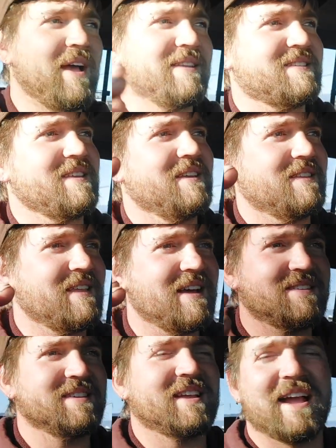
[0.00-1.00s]
the
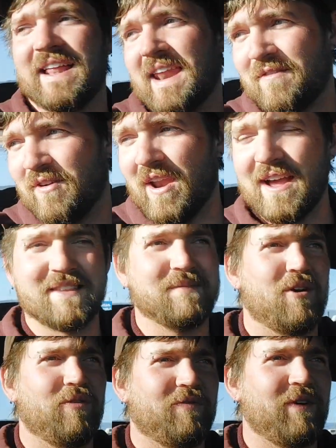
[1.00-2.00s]
thing I never liked
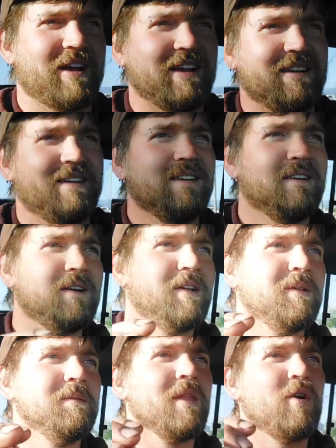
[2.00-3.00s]
about fucking,
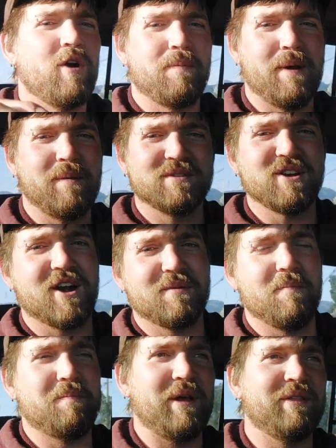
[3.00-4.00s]
when people talk
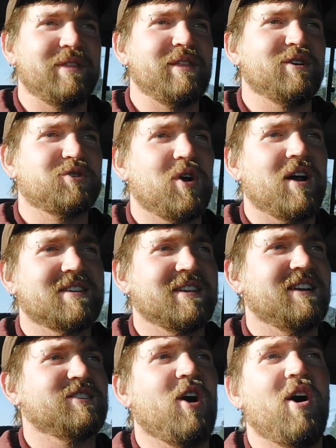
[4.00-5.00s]
about building their trucks and
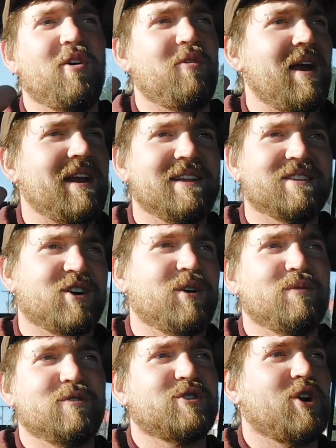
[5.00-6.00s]
it's already
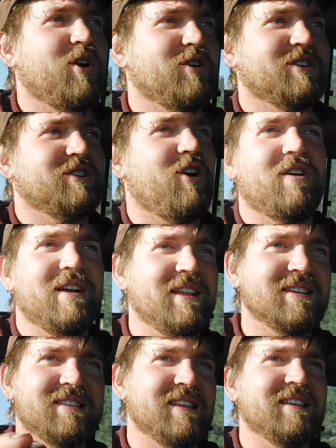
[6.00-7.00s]
turbocharged and already this
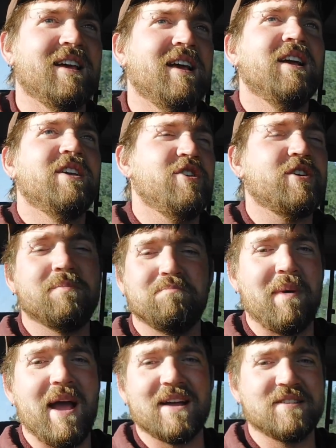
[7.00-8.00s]
and this. You can
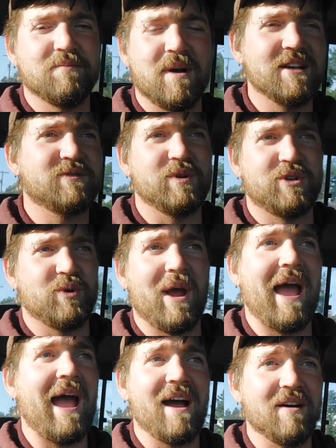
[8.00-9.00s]
maximize what you
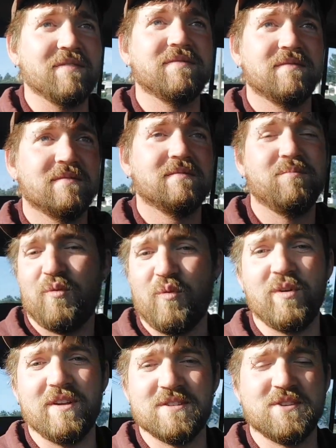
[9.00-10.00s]
have
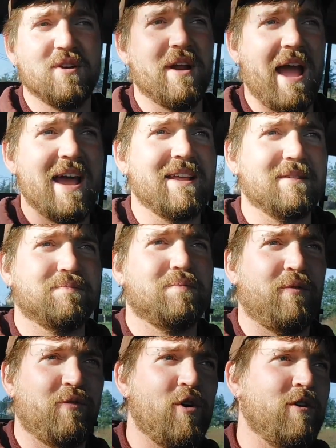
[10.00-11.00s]
before you start adding
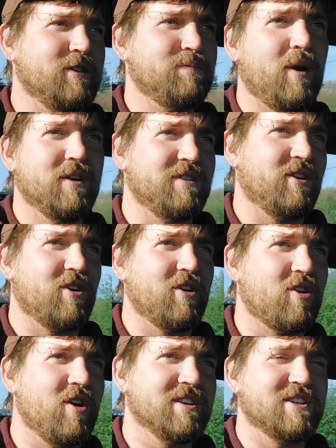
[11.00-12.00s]
performance parts that are going to
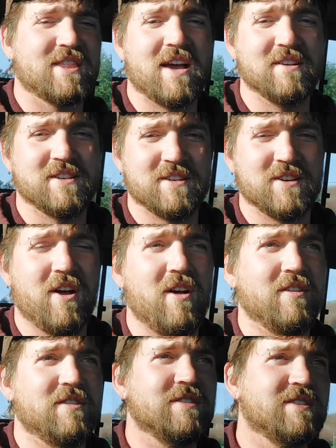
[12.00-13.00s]
cost you thousands of
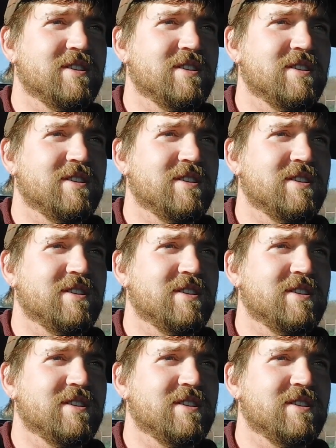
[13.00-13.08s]
dollars.